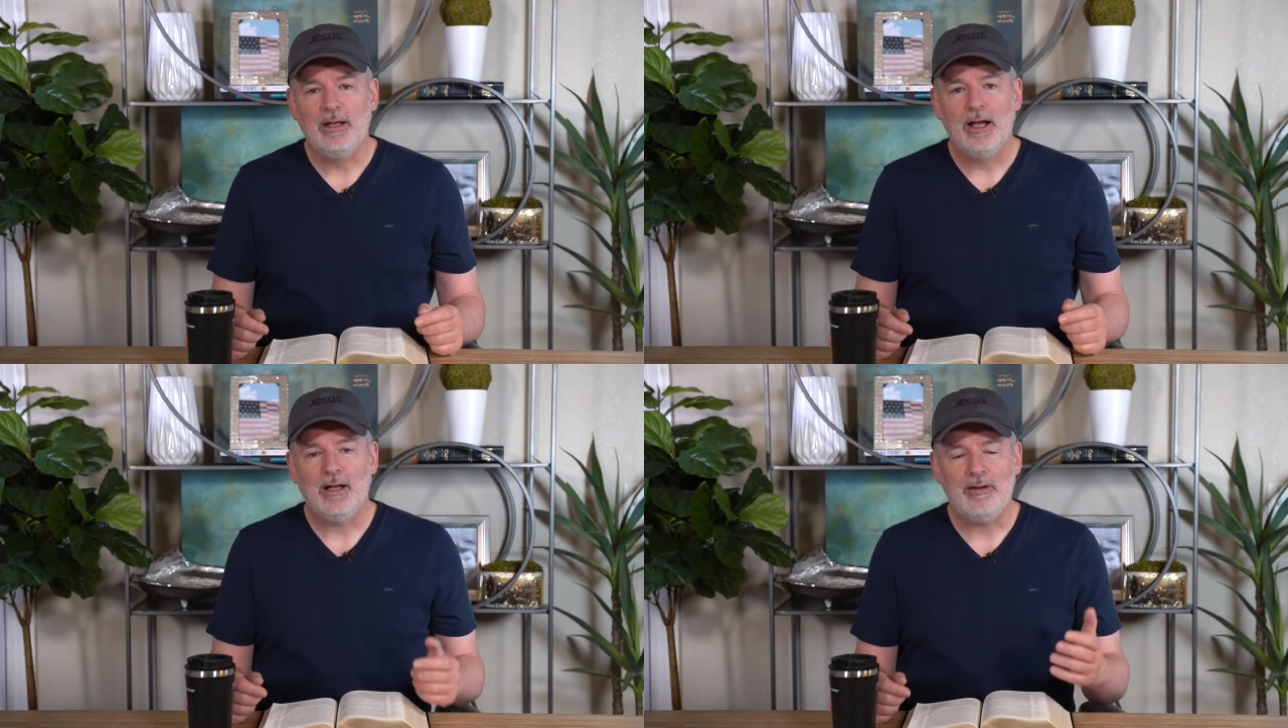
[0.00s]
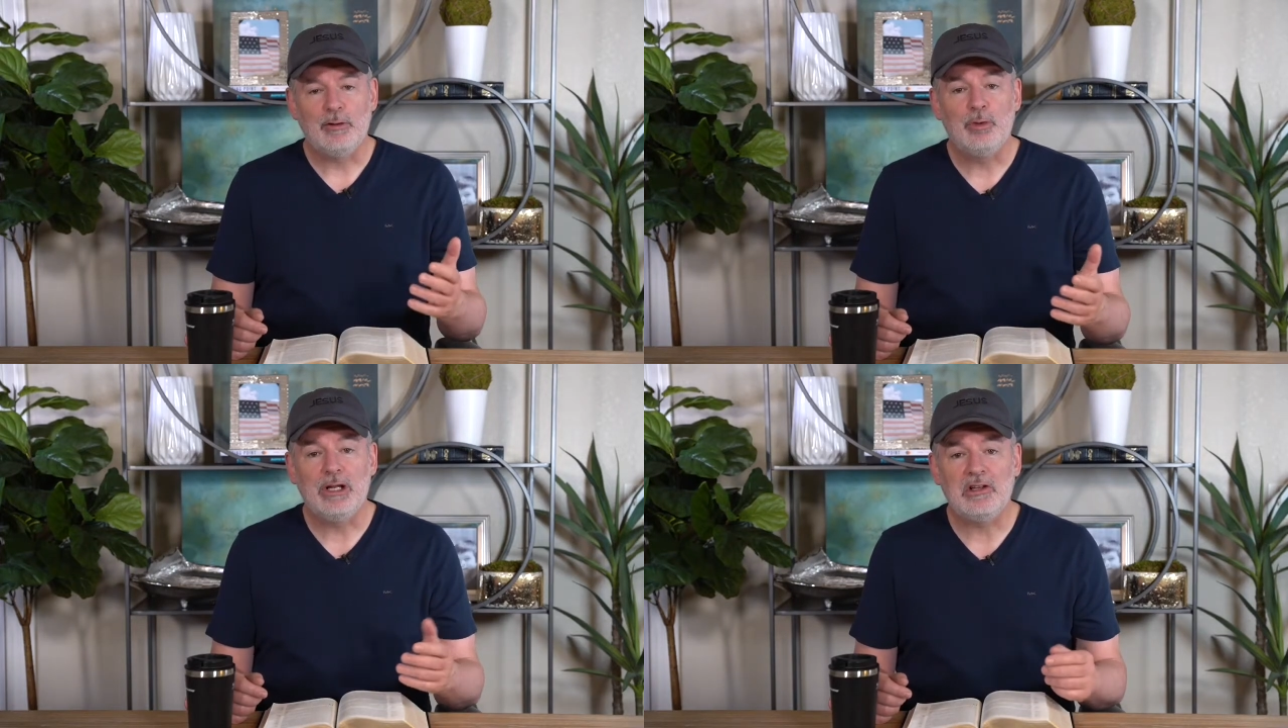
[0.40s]
uh, having
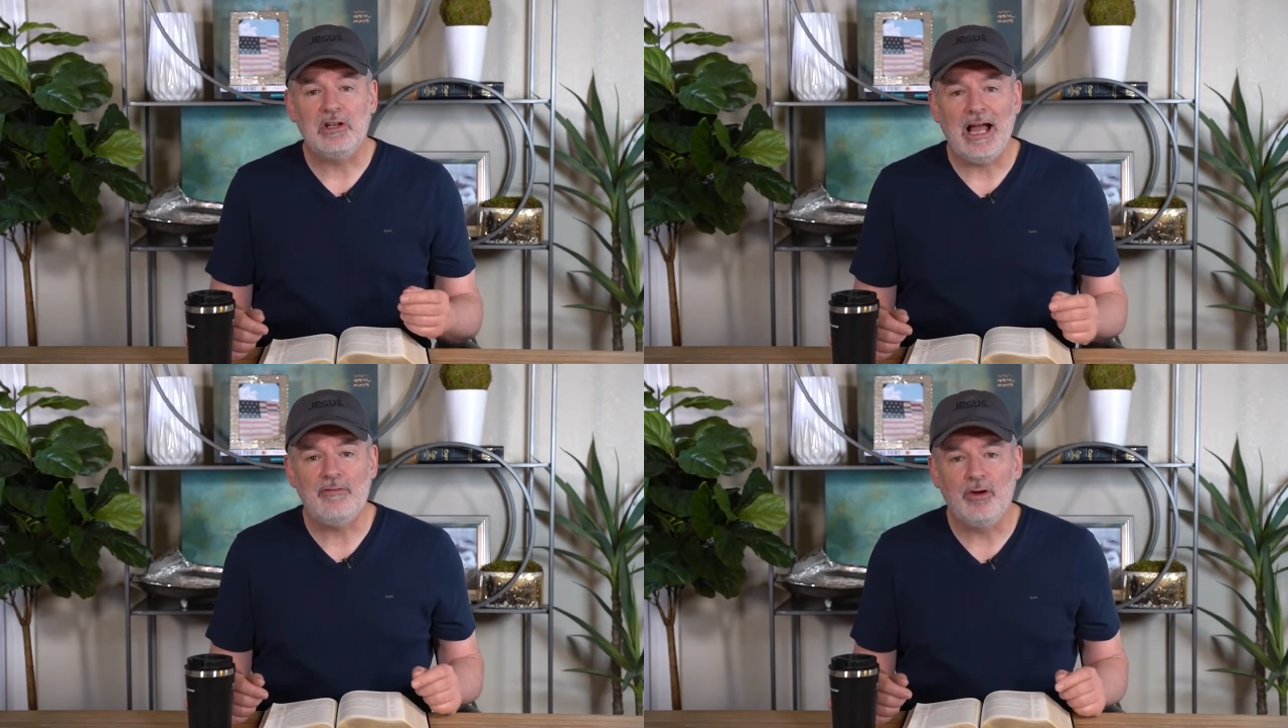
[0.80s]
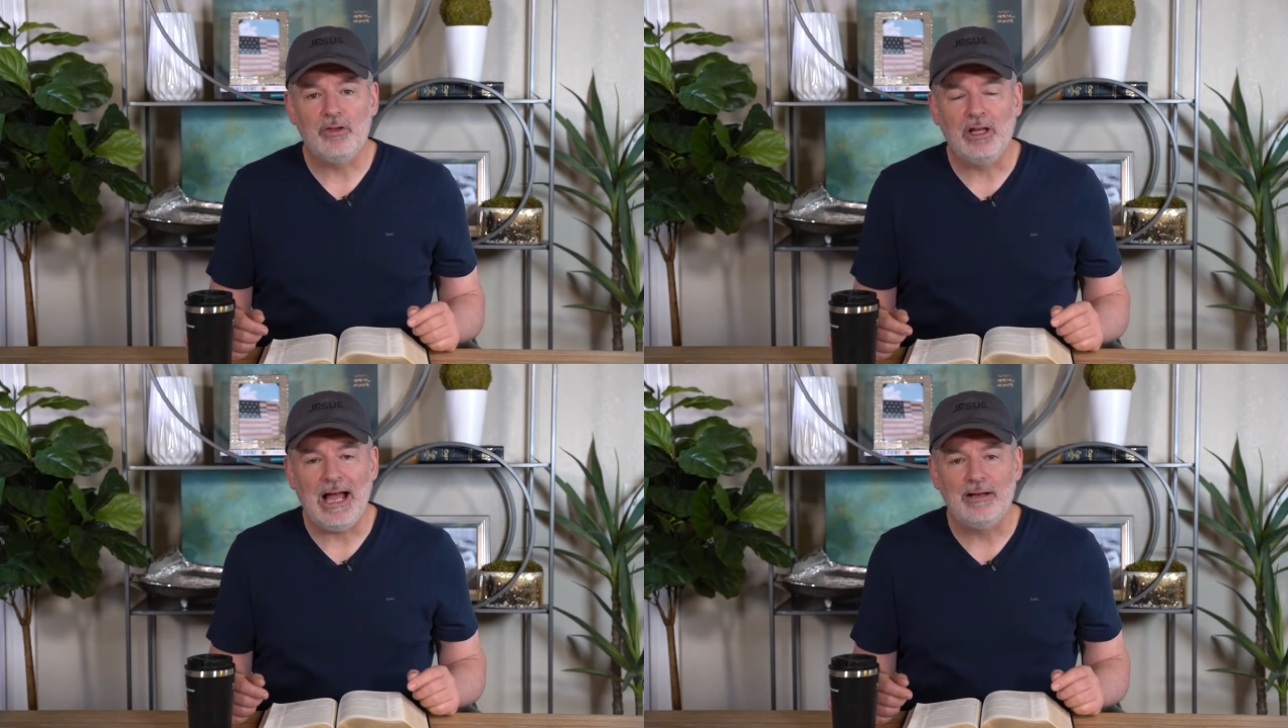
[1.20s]
putting their life on the
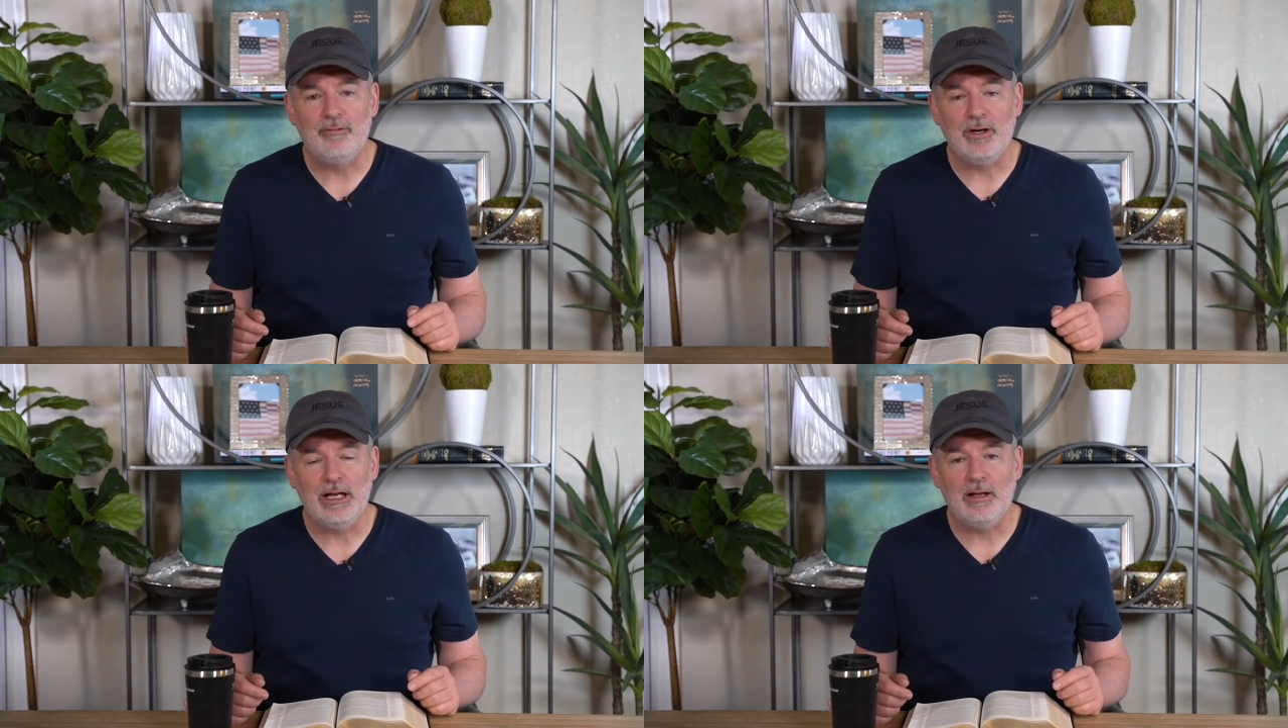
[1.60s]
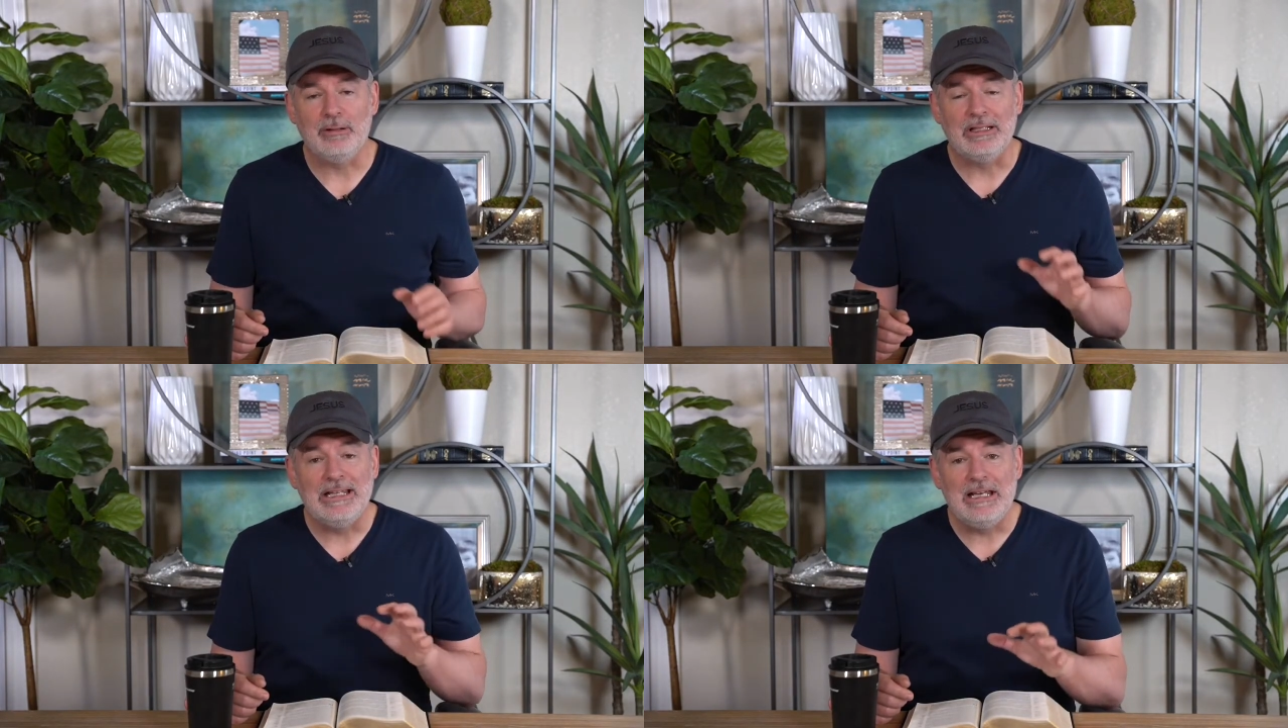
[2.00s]
line for him
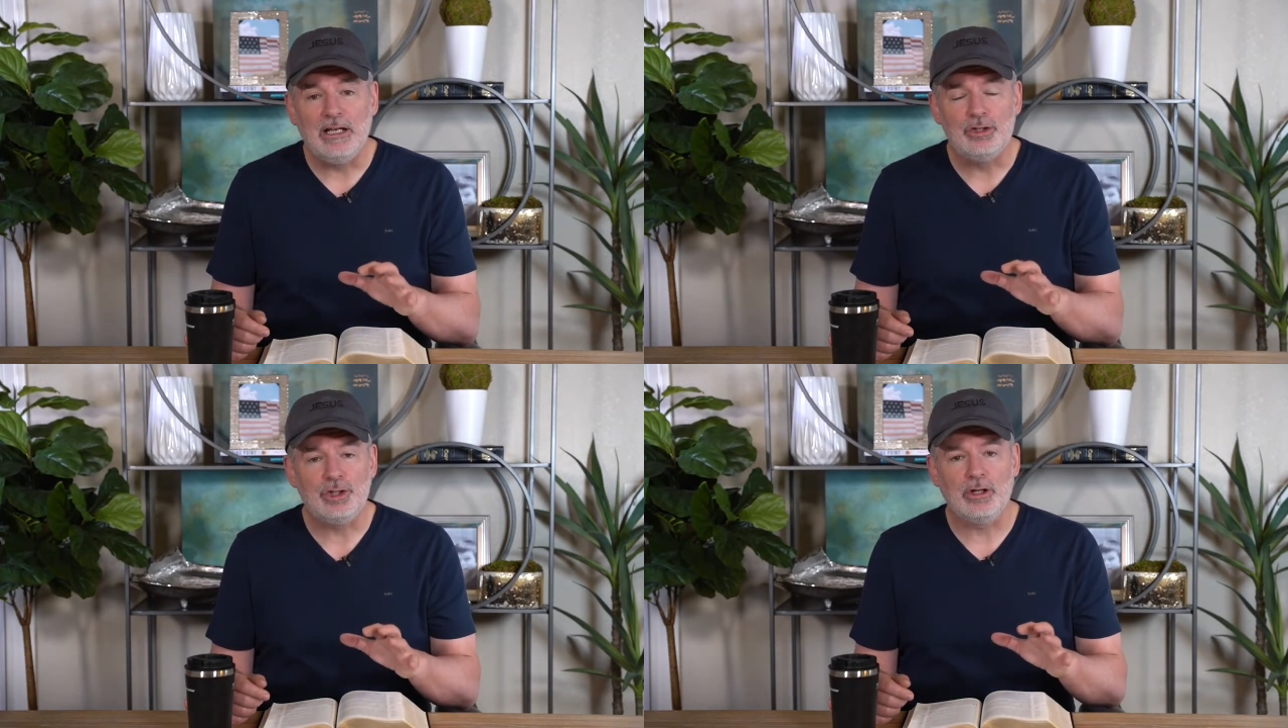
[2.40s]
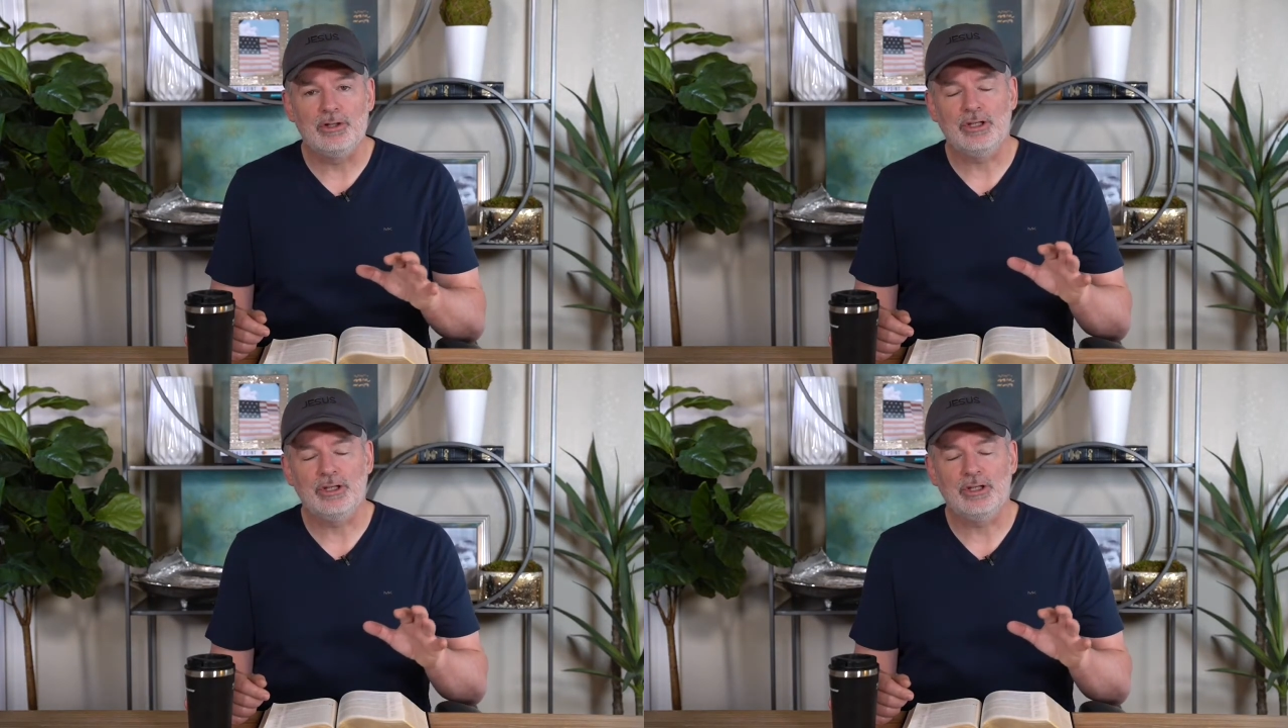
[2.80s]
and leading a church,